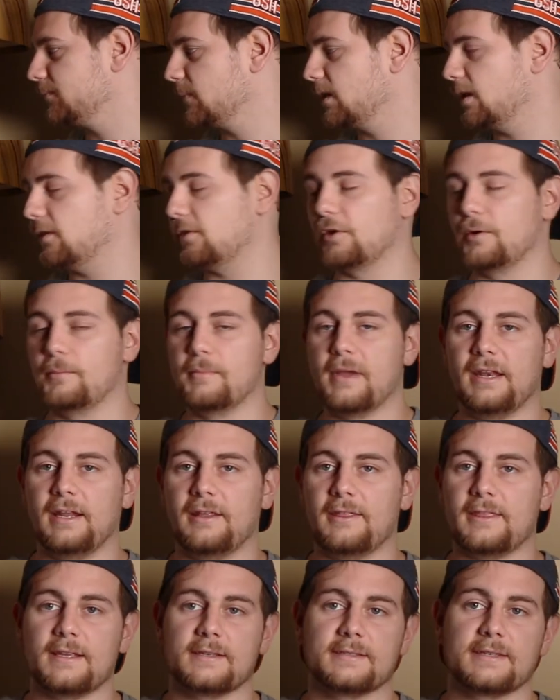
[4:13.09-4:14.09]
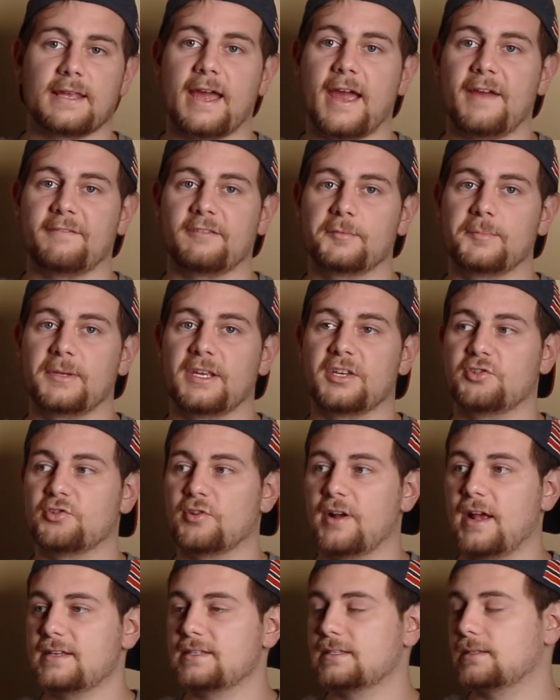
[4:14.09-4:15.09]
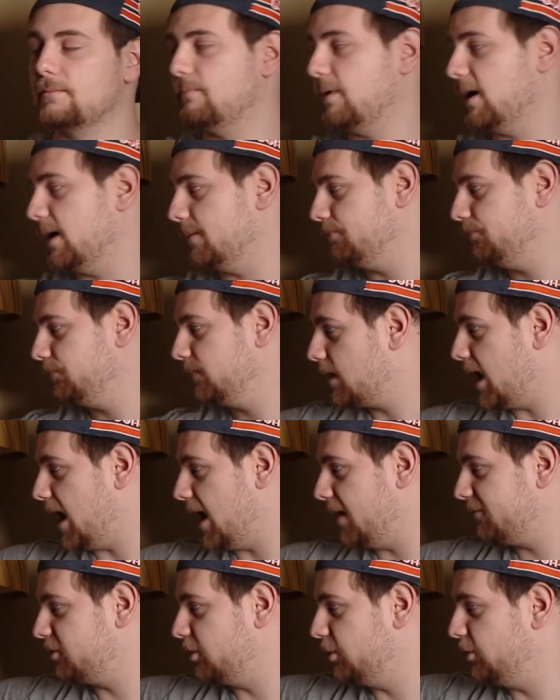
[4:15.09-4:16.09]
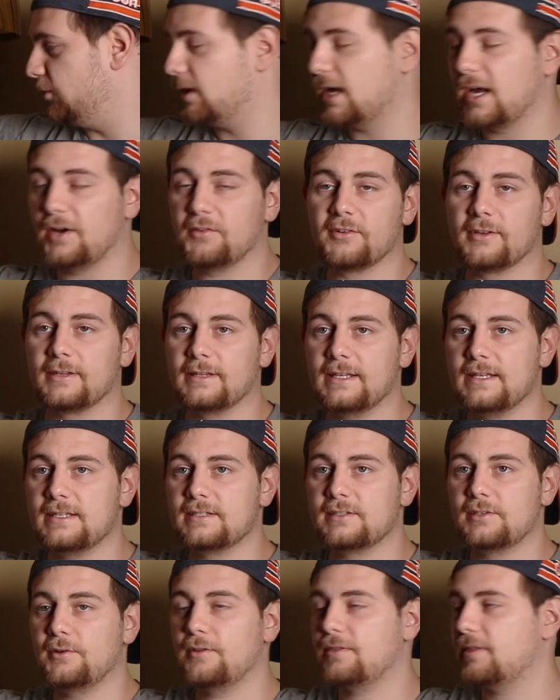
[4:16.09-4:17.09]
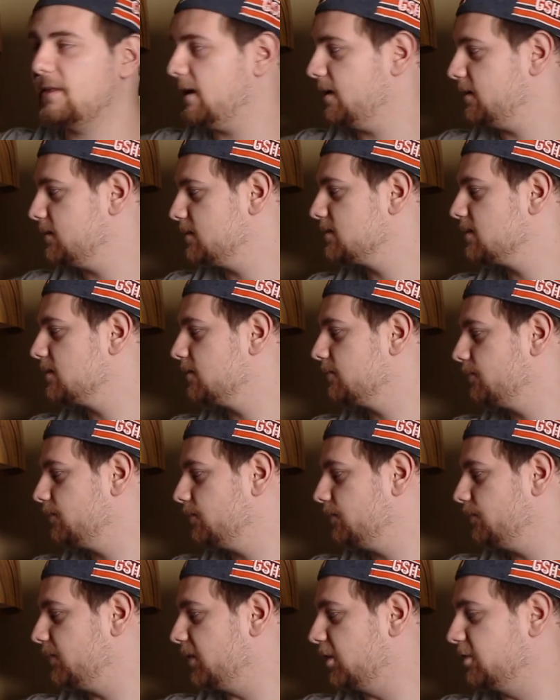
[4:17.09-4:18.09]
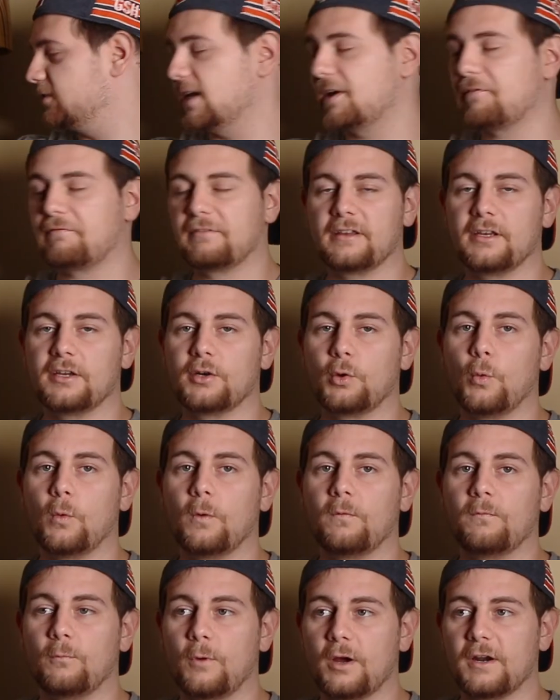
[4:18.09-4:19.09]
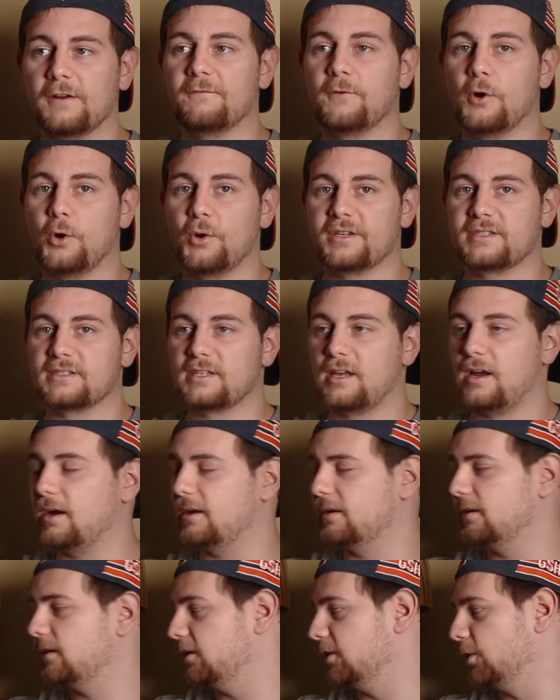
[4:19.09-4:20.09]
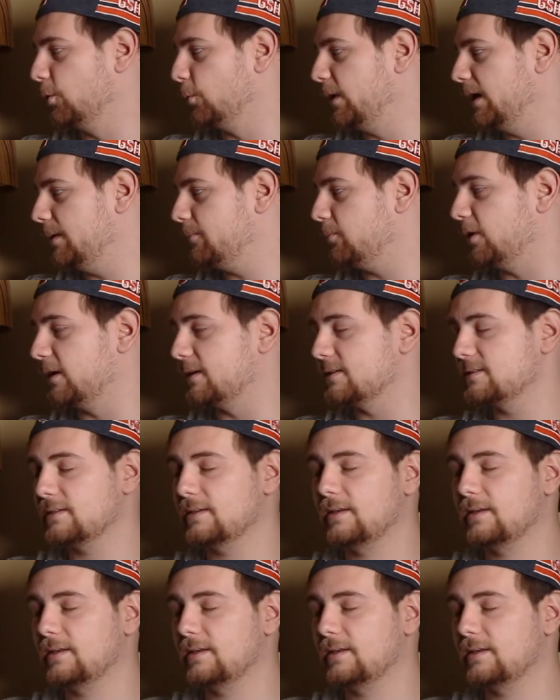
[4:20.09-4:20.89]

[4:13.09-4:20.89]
There are many things that have to be addressed, but after you cover these two things, you're definitely going to want to focus on your weak points.